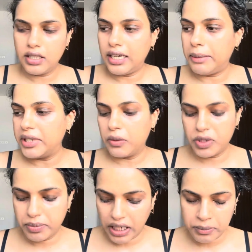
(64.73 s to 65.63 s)
I'm done
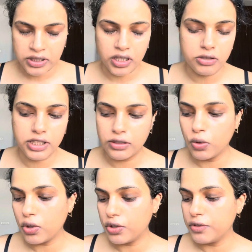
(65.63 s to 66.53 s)
with primer now. I'll
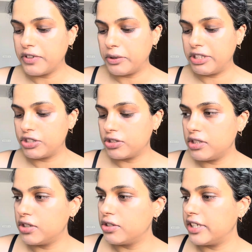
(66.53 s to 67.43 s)
go on to foundation,
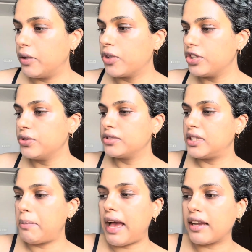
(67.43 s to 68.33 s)
and today I want to use the
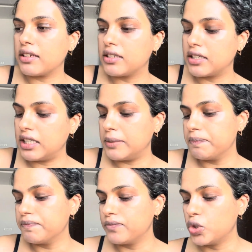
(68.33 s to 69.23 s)
MAC
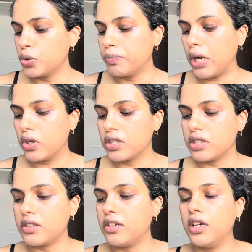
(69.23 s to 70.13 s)
Cream 2 Powder
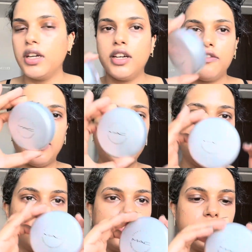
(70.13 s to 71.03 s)

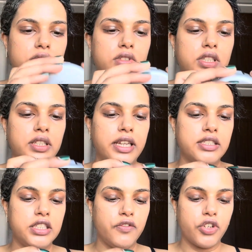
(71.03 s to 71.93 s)
Foundation in
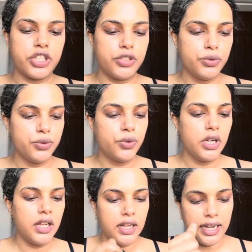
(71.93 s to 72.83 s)
NC42.
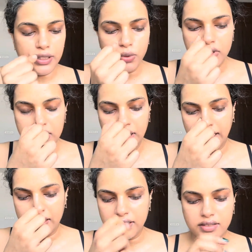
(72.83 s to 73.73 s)
I do really
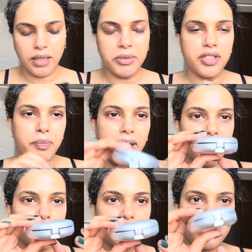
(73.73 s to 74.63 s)
like, I mean the
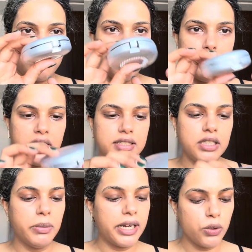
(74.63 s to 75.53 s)
packaging is a bit bulky,
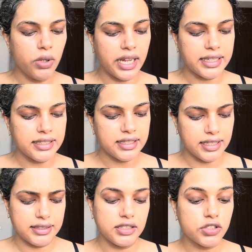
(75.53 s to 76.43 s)
but I do like it, and I
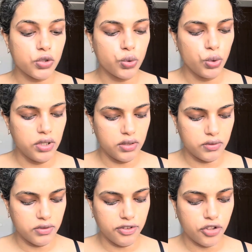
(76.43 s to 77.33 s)
think it's a cool
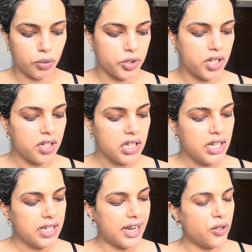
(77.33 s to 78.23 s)
formula.
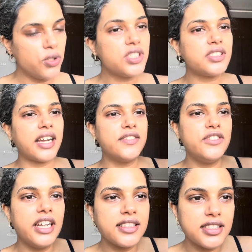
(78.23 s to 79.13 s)
I
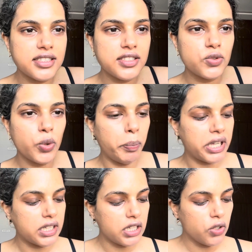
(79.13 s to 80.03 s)
feel like this is too
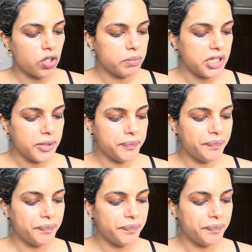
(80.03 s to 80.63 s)
pinky on me,